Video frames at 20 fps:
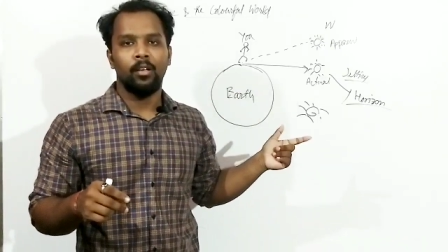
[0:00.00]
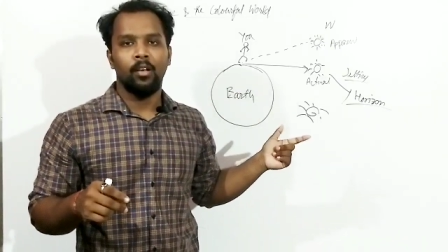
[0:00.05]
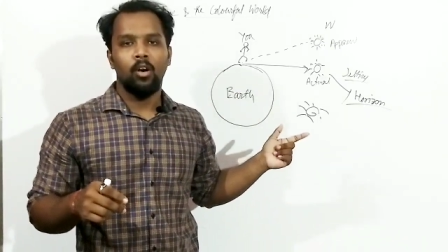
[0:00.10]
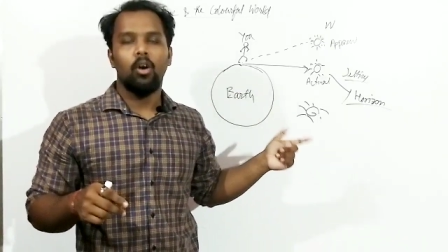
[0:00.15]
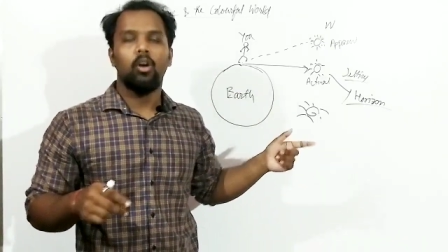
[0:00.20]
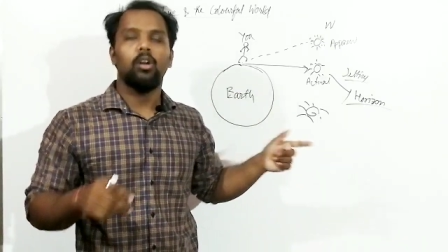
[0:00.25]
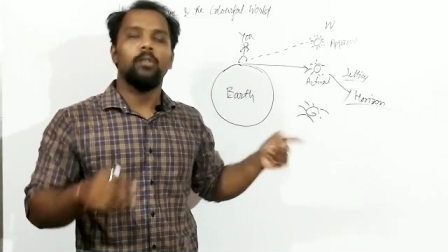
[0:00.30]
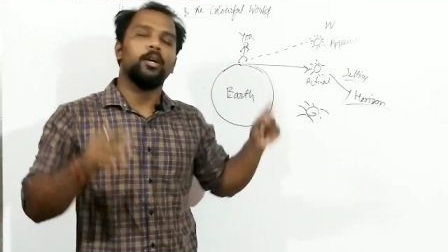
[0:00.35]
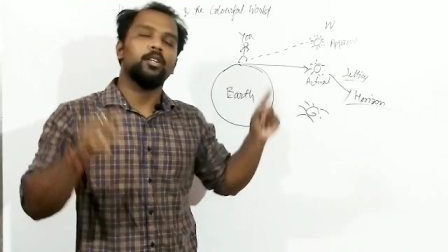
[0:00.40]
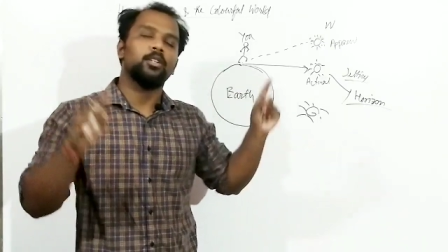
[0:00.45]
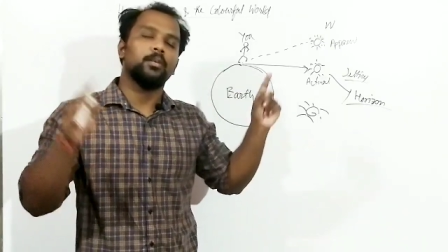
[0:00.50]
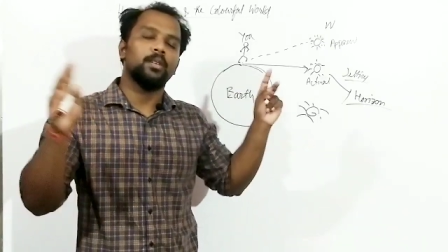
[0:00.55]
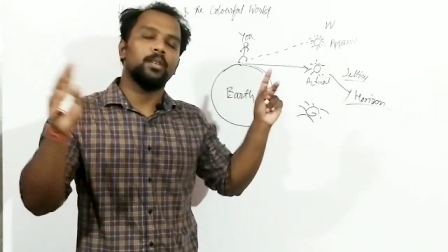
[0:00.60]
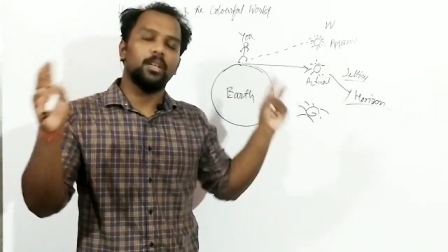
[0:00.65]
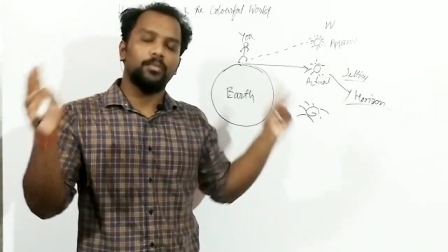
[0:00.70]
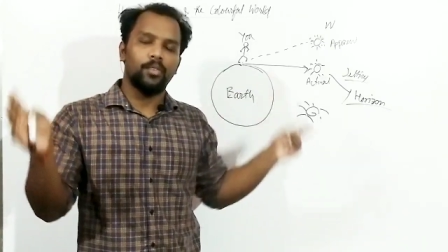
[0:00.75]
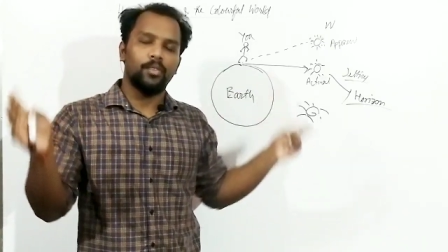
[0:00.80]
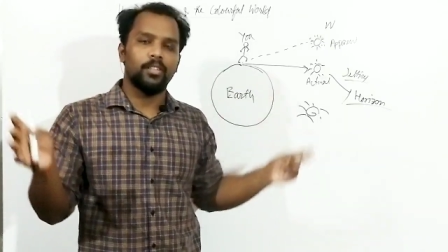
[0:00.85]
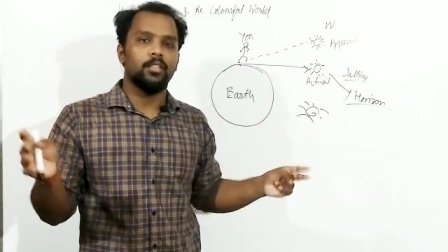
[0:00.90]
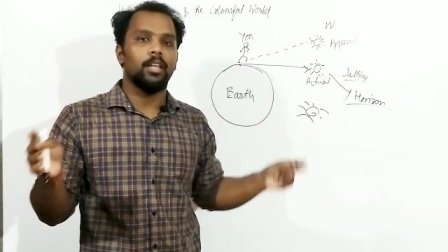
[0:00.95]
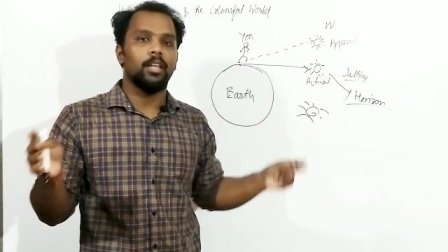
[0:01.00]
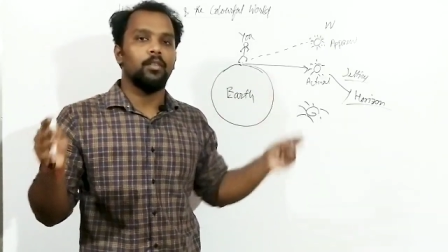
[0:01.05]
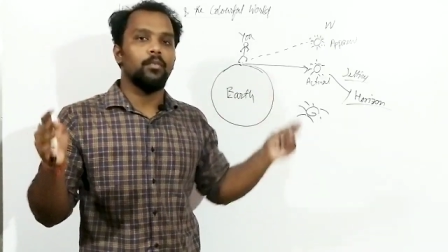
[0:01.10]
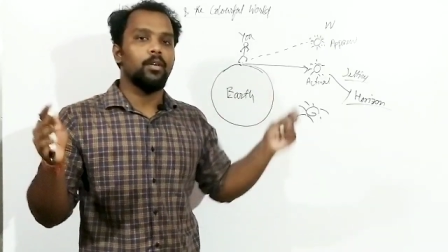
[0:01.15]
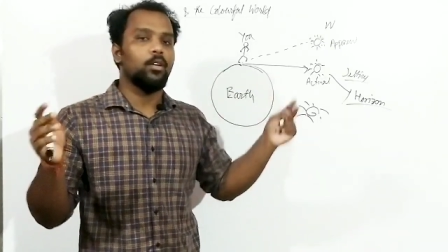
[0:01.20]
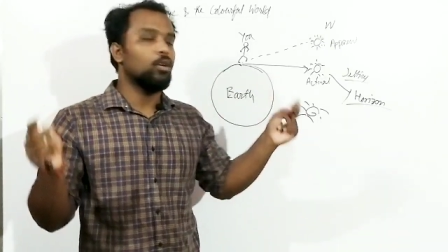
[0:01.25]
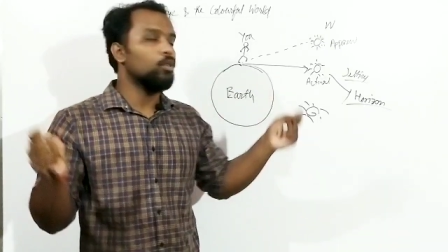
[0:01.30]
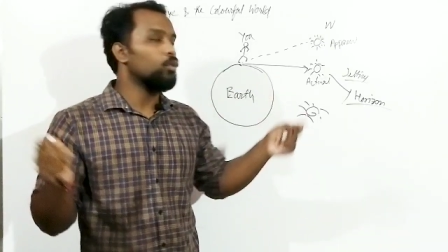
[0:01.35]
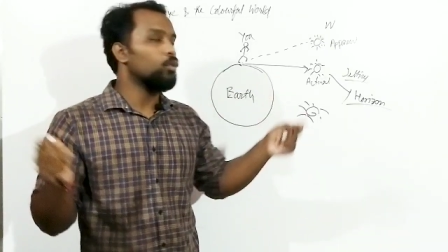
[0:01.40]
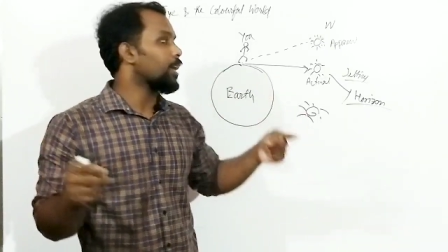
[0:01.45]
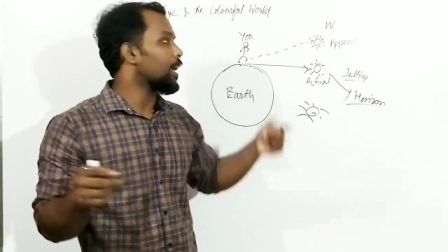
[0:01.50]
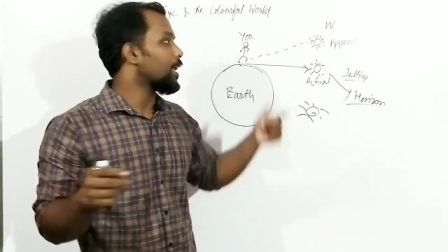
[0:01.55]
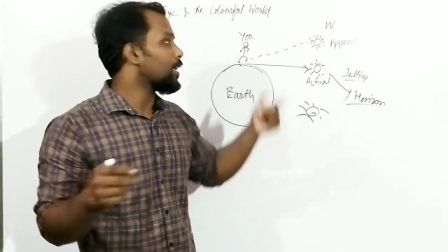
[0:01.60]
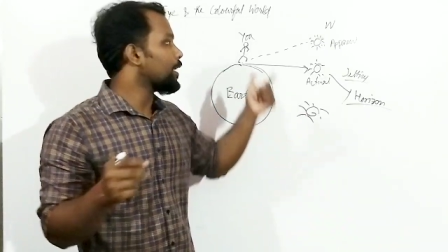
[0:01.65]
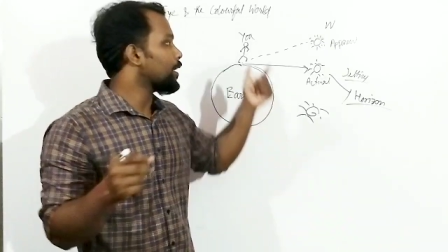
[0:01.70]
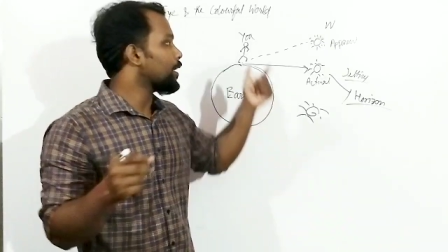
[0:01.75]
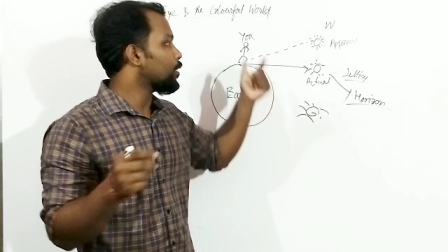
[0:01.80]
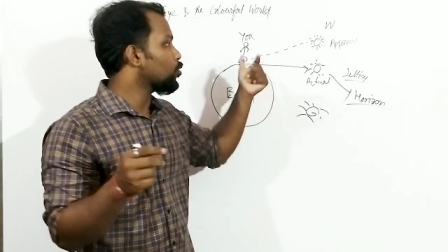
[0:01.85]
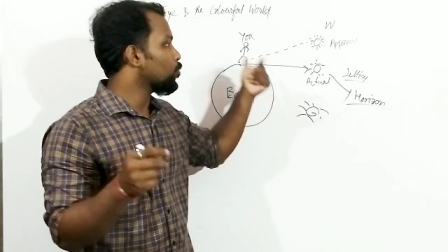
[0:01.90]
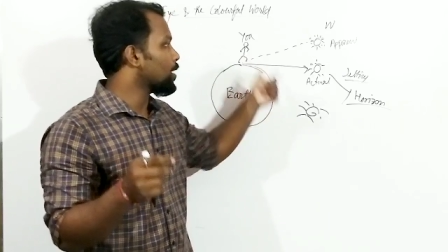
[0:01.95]
All because of the refraction that we are going to get
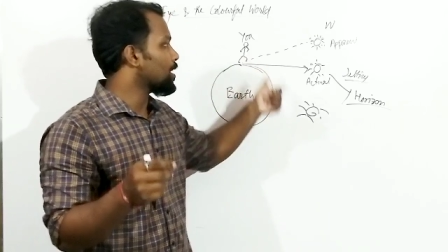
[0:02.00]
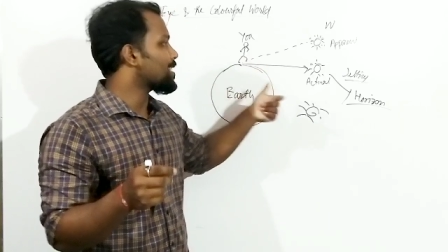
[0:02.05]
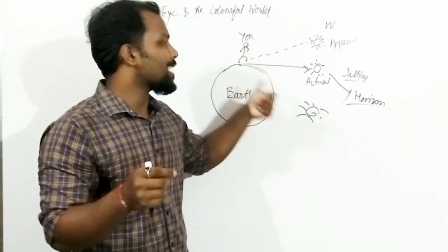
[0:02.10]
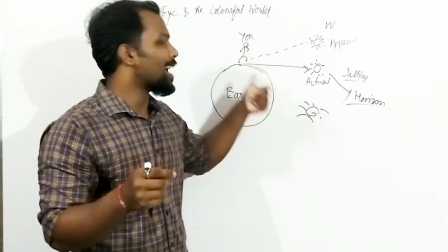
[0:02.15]
the 2 minutes